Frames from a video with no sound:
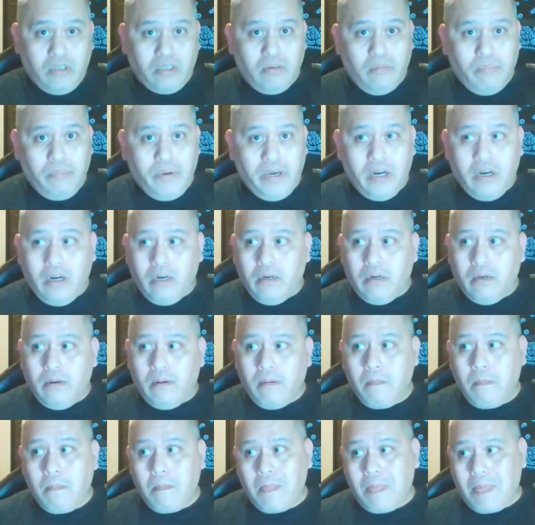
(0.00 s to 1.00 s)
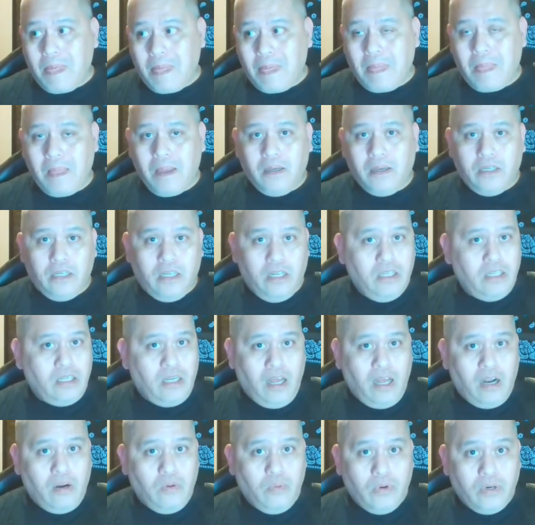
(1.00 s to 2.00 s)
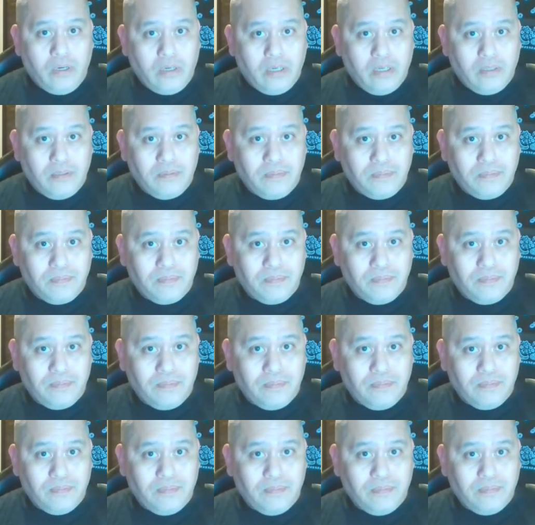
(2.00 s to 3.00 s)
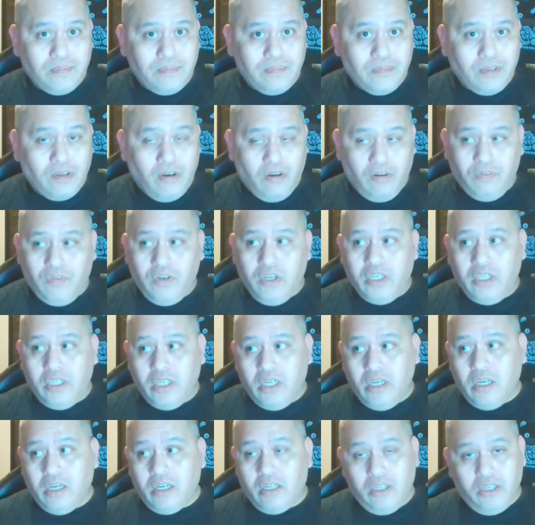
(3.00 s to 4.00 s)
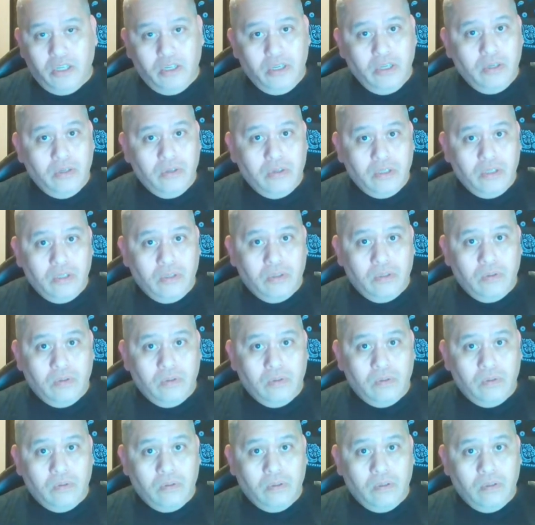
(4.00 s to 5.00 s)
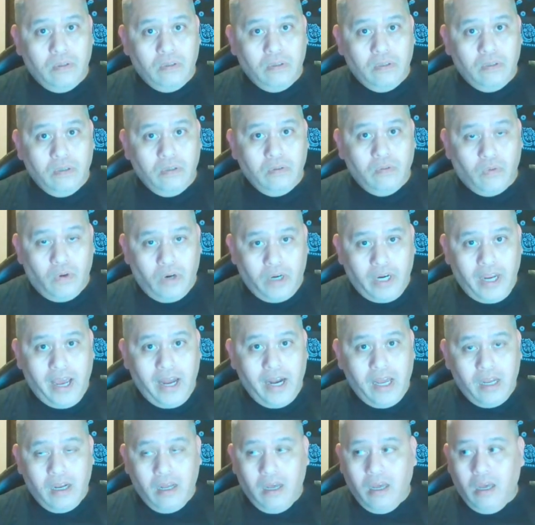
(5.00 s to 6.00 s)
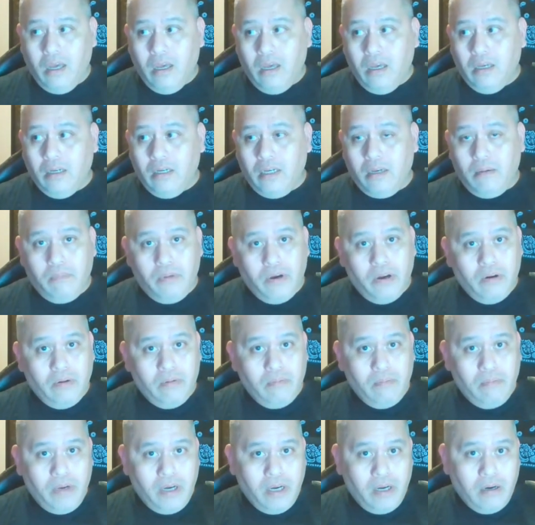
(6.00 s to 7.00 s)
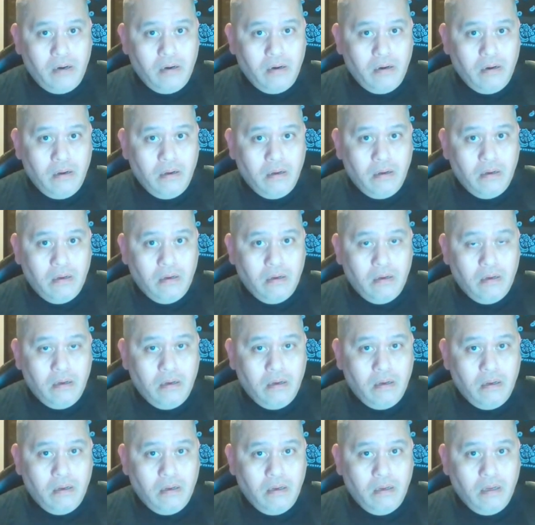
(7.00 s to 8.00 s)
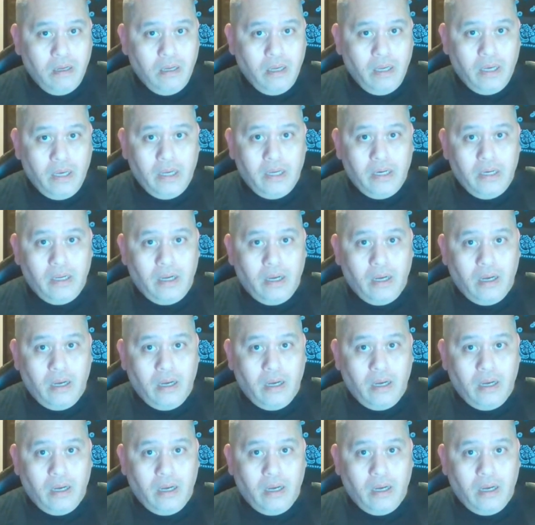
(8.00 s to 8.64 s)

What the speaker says: competitor, she needs a lot of work. Hopefully she continues to work at it, get better and better. And,